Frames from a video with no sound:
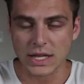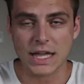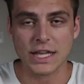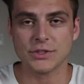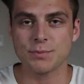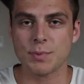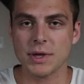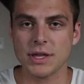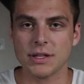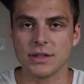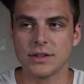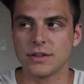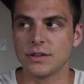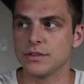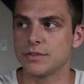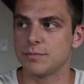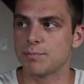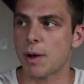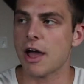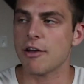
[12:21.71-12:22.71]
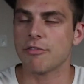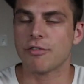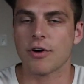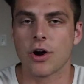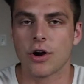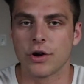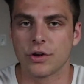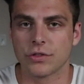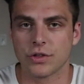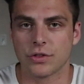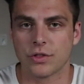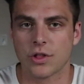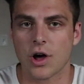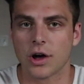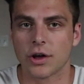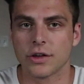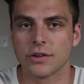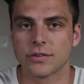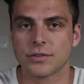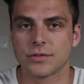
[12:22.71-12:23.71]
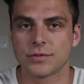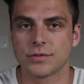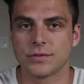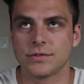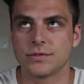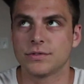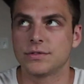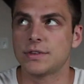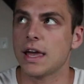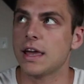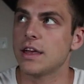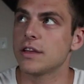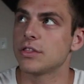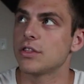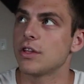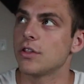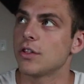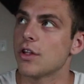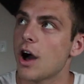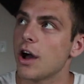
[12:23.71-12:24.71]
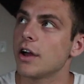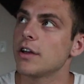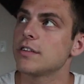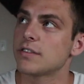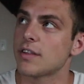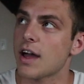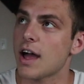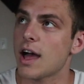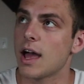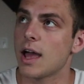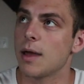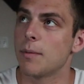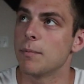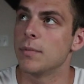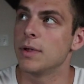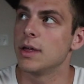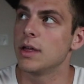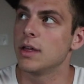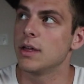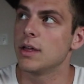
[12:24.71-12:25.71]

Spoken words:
It's been by far taken the longest time